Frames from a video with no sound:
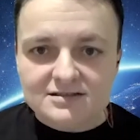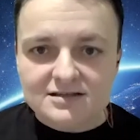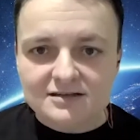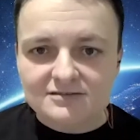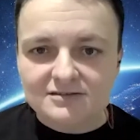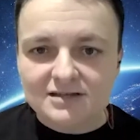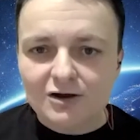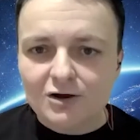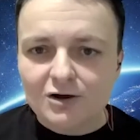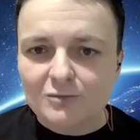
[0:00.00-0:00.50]

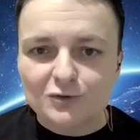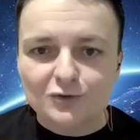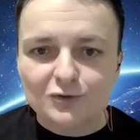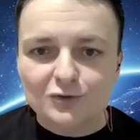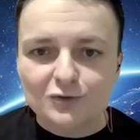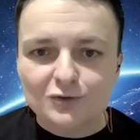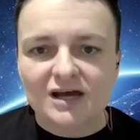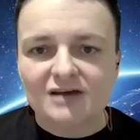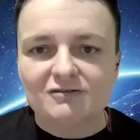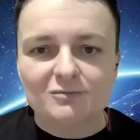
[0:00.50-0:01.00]
Because now I'm used
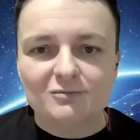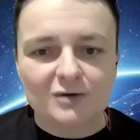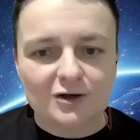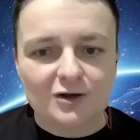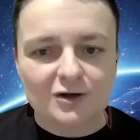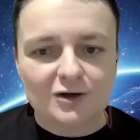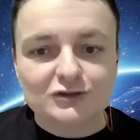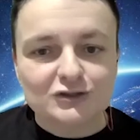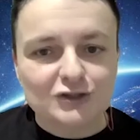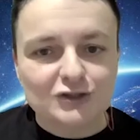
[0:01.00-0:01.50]
to having my
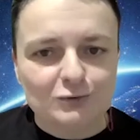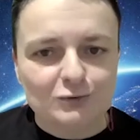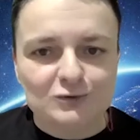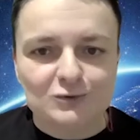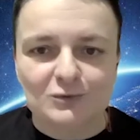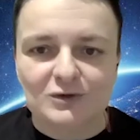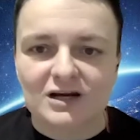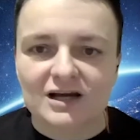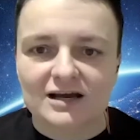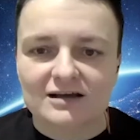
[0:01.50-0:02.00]
own shows
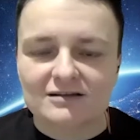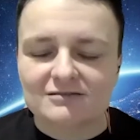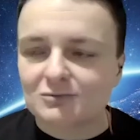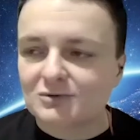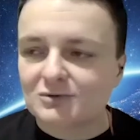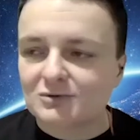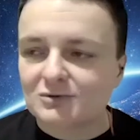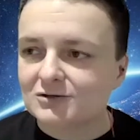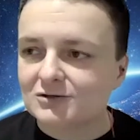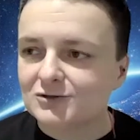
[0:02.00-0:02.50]
where
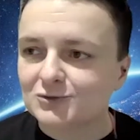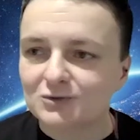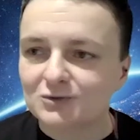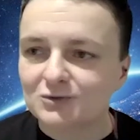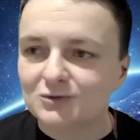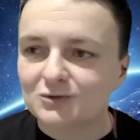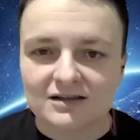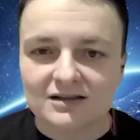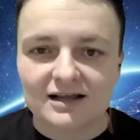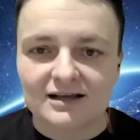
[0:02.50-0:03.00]
do
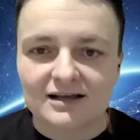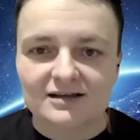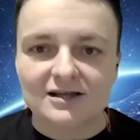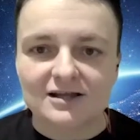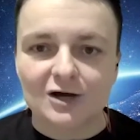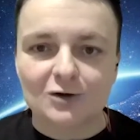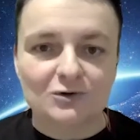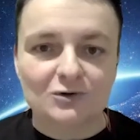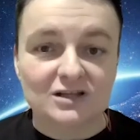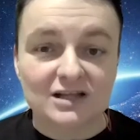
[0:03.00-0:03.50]
like an
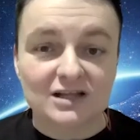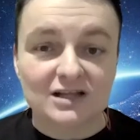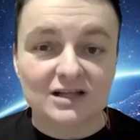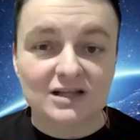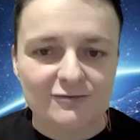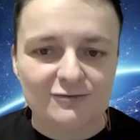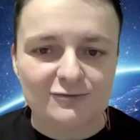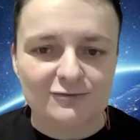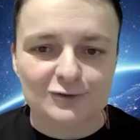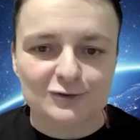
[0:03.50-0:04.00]
hour and a
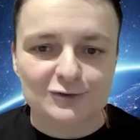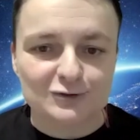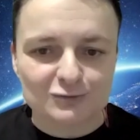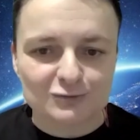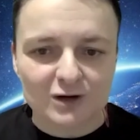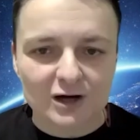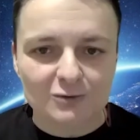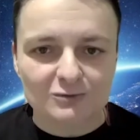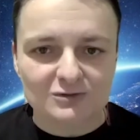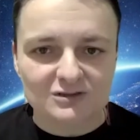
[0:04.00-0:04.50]
half or
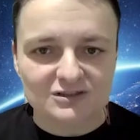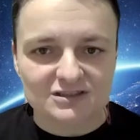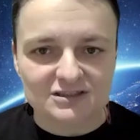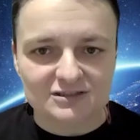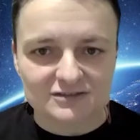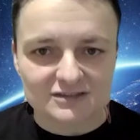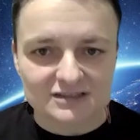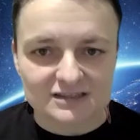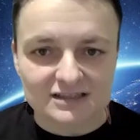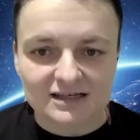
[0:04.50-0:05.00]
2 hours
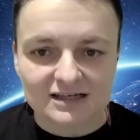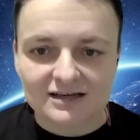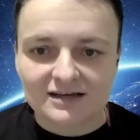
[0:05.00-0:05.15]
even,